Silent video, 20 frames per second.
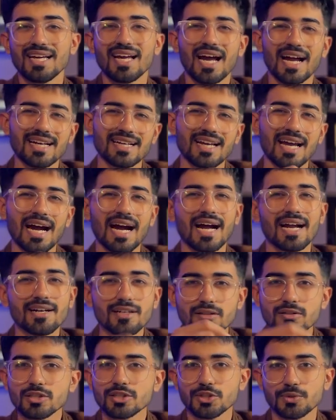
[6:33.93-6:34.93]
and
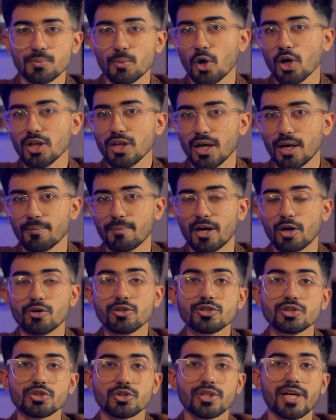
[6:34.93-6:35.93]
add a small
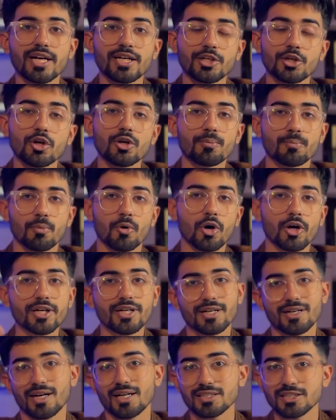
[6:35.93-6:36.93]
amount so that your
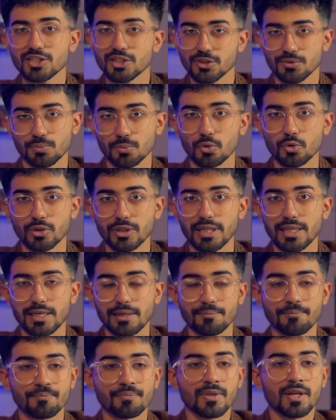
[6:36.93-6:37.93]
bot runs smoothly.